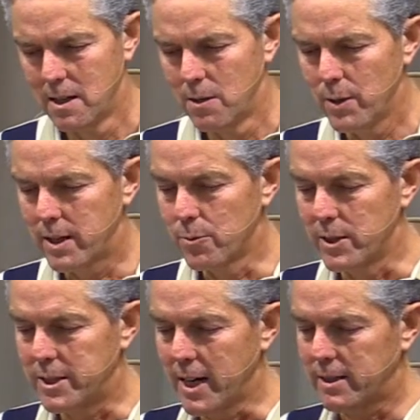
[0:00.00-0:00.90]
We can
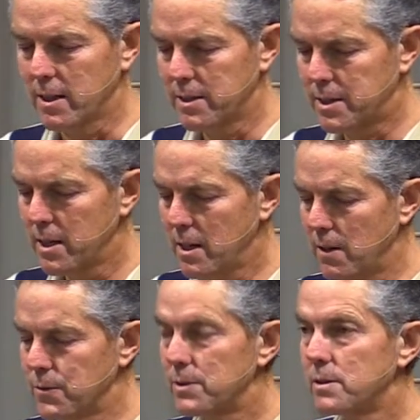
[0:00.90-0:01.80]
reject
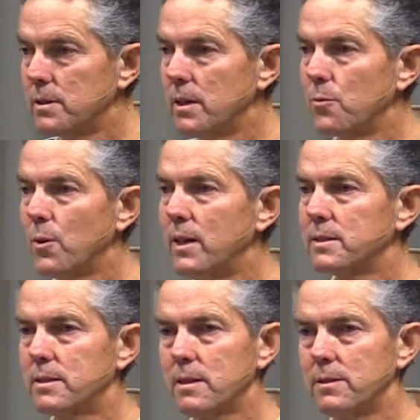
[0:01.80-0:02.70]
ourselves in
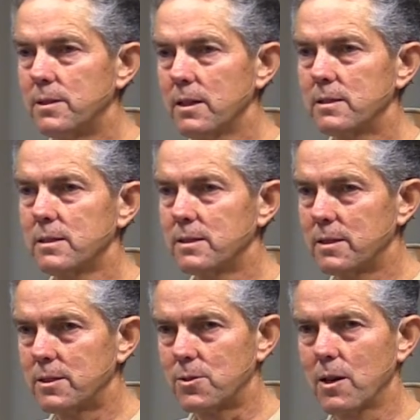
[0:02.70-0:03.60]
ways that are just as
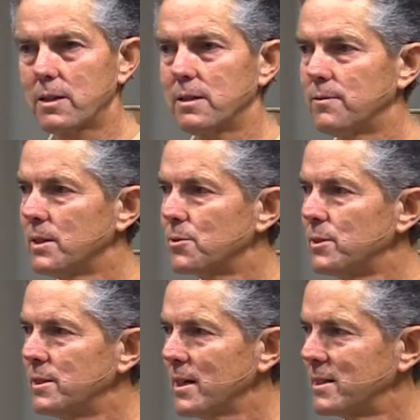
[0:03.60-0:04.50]
destructive as
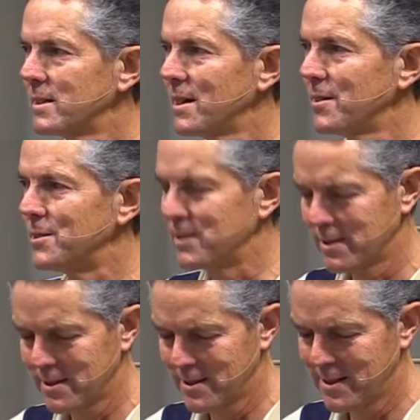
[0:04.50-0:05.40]
rejecting
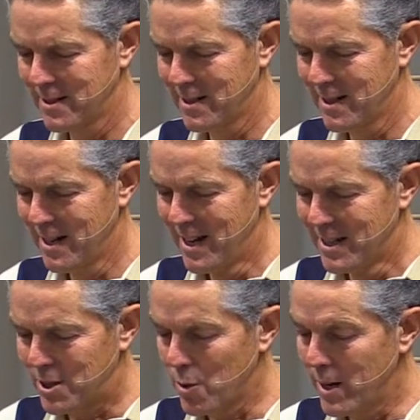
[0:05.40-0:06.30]
others.
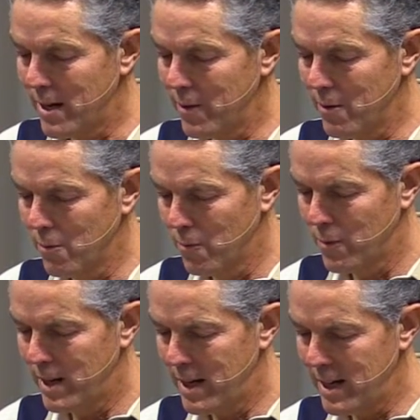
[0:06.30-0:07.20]
So
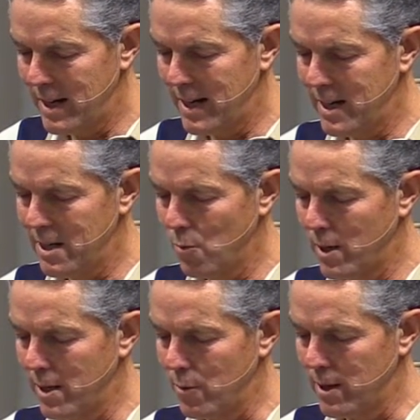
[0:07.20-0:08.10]
in any
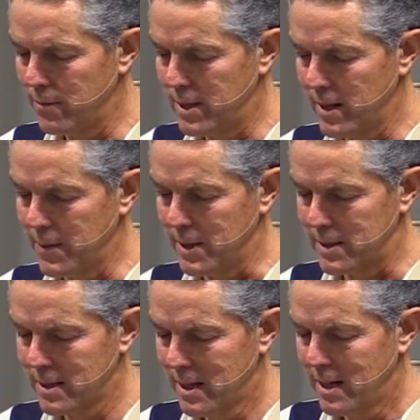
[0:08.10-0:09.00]
way we have done
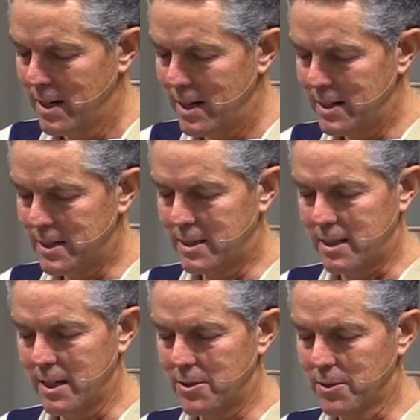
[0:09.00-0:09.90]
this, it is
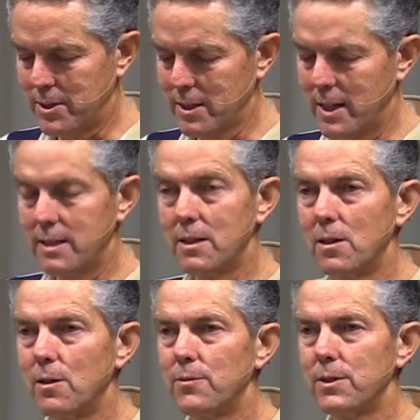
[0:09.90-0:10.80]
essential to let
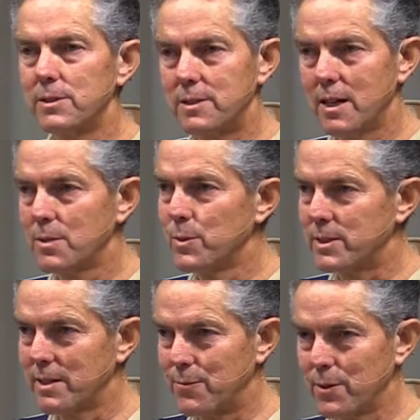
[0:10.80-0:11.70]
go of those
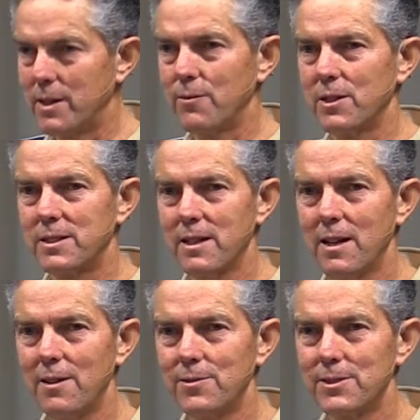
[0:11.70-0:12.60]
judgments and forgive
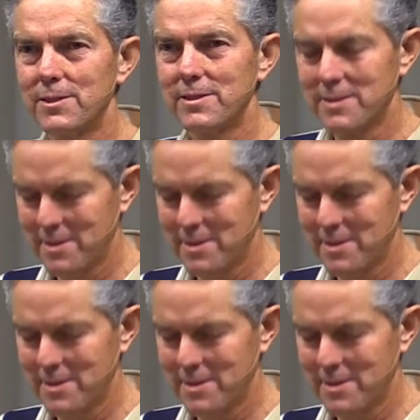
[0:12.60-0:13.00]
ourselves.